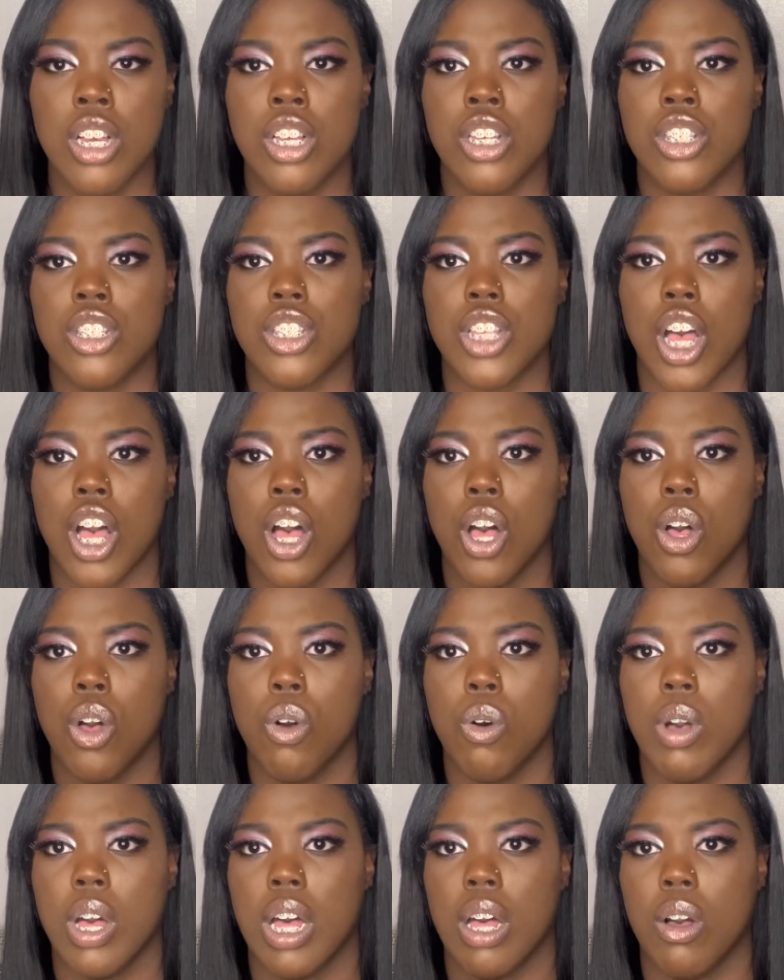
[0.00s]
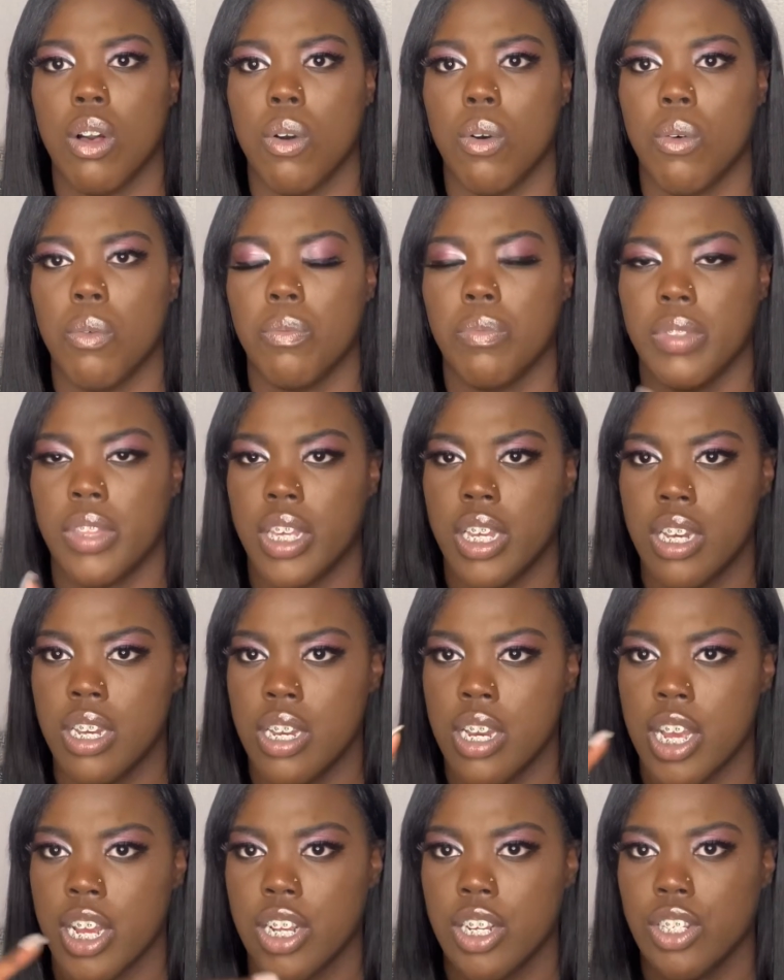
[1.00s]
So the
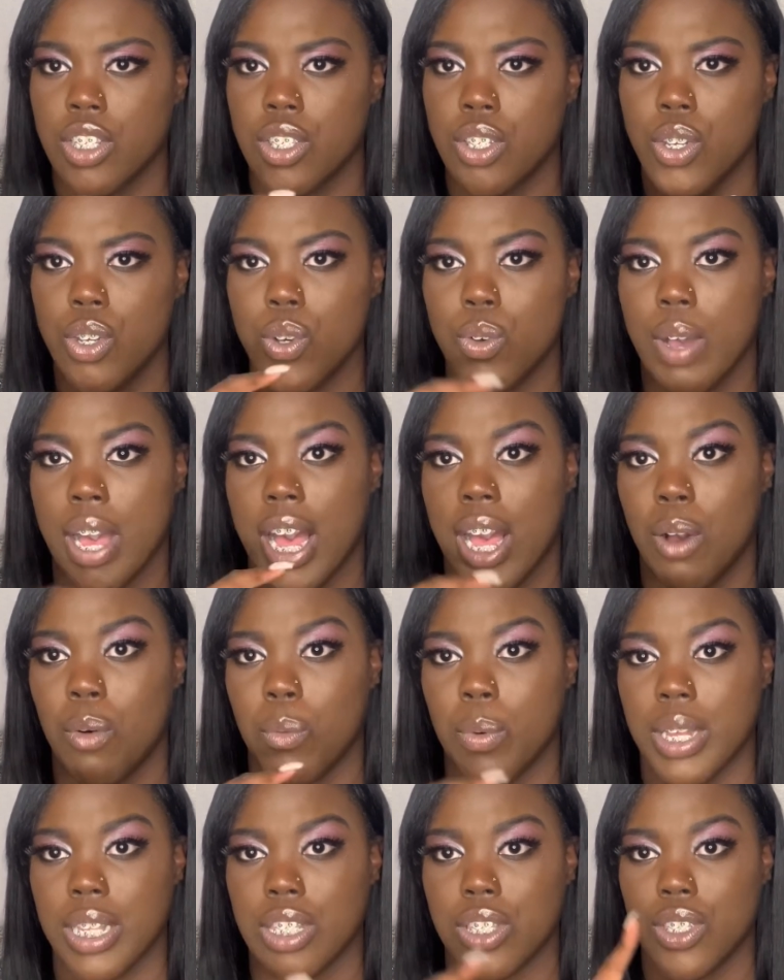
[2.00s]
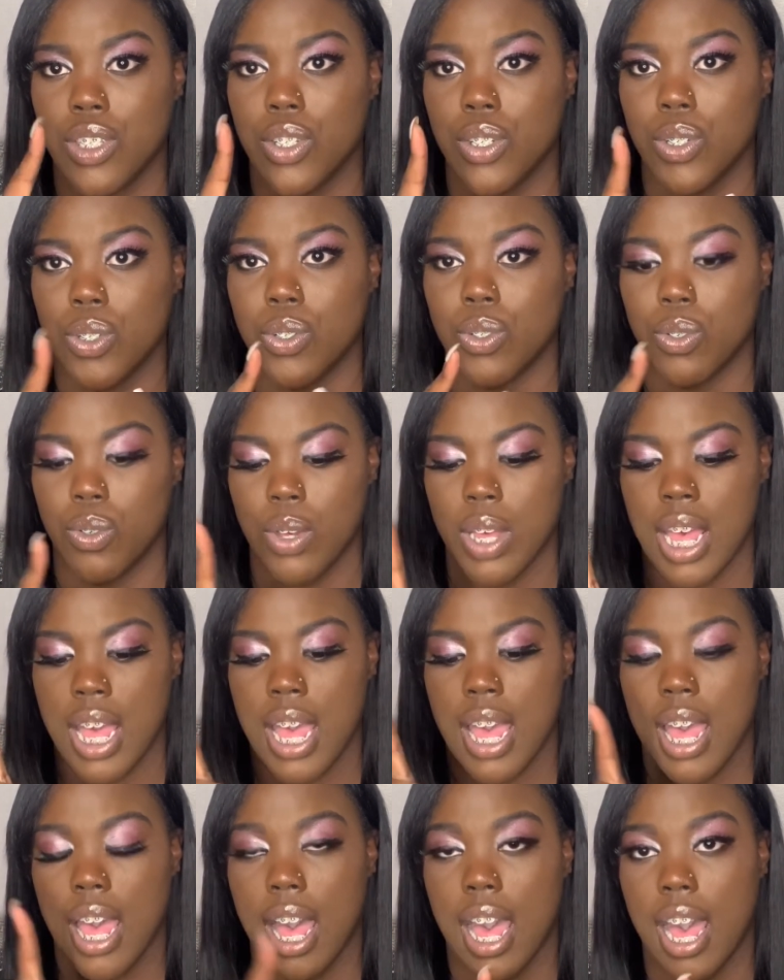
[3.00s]
nurse who I went to
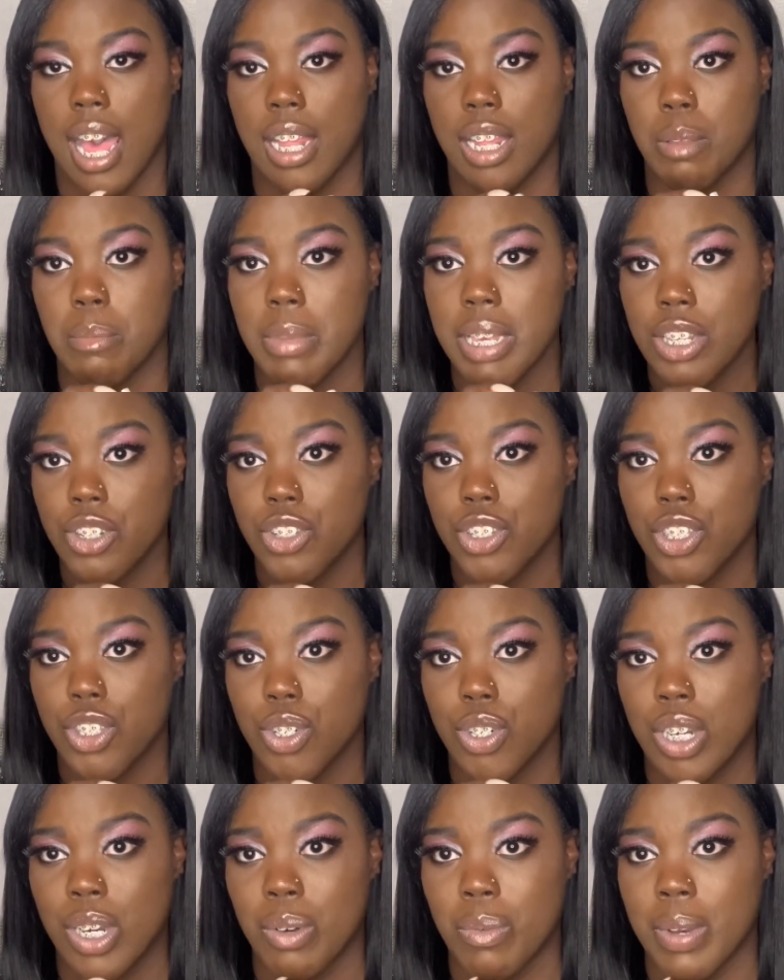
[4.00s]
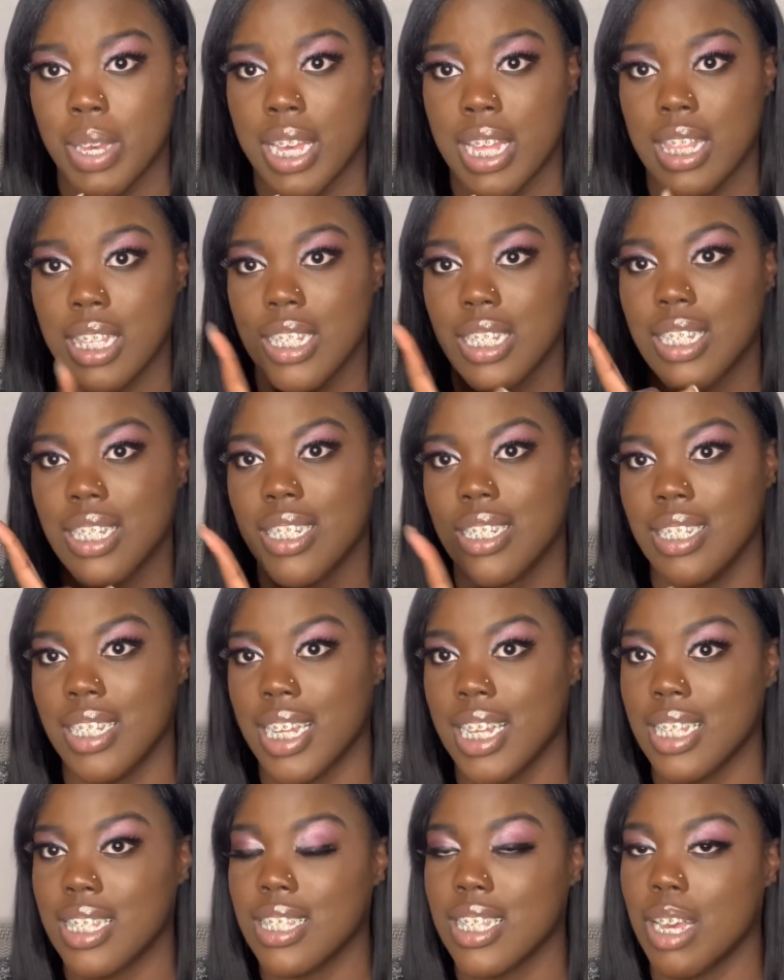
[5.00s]
elementary school with
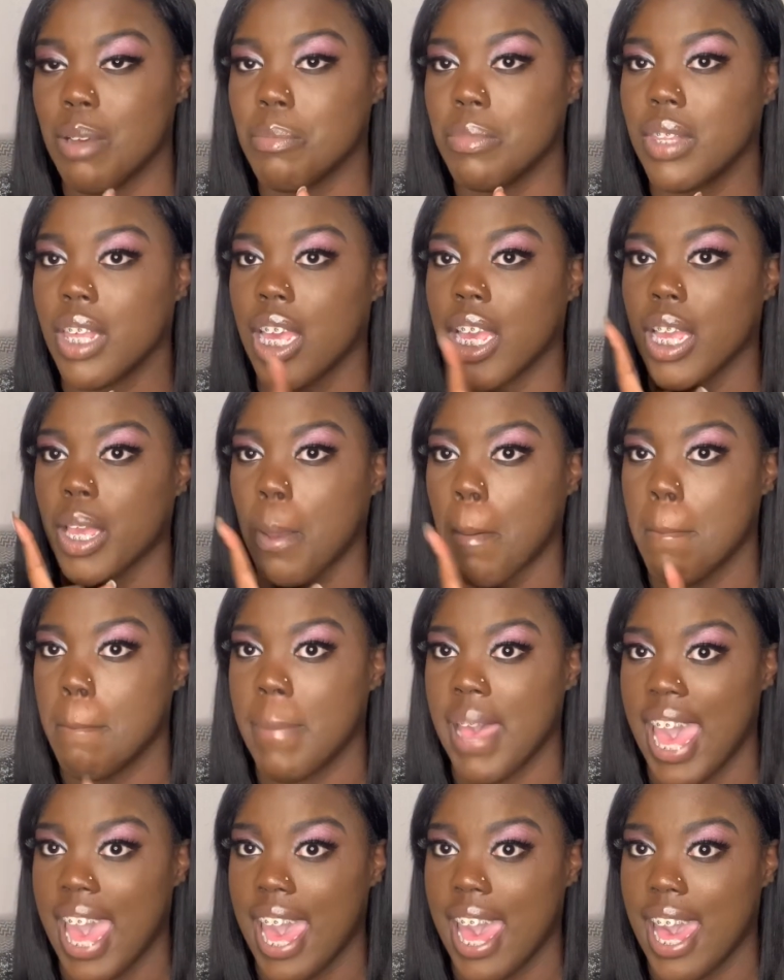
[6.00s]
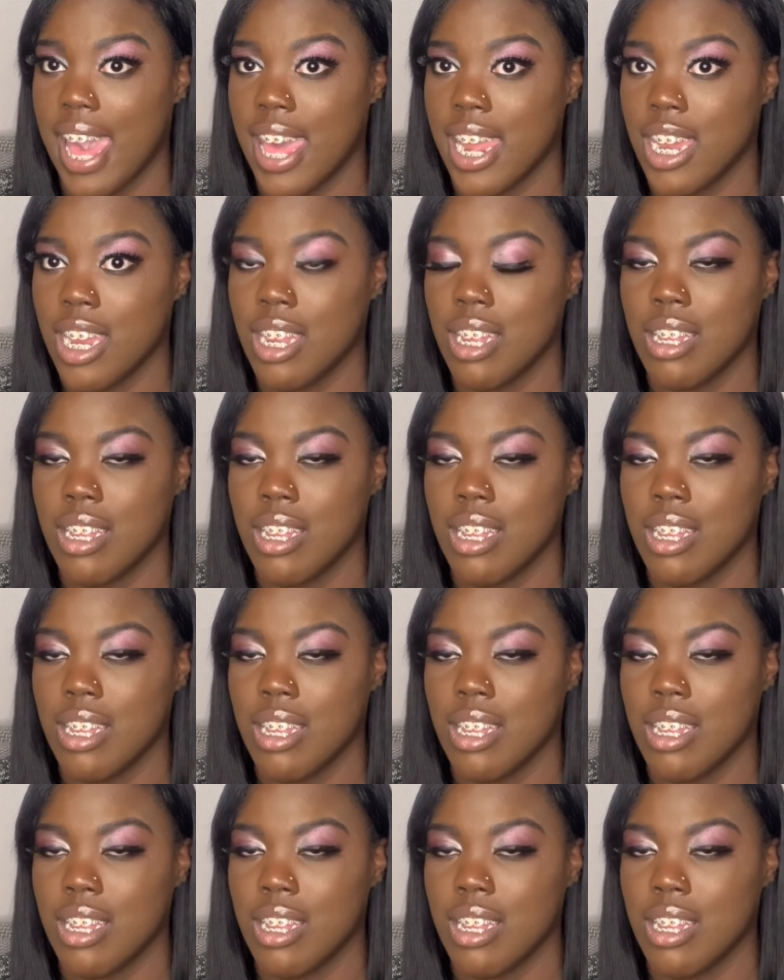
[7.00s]
did something bad.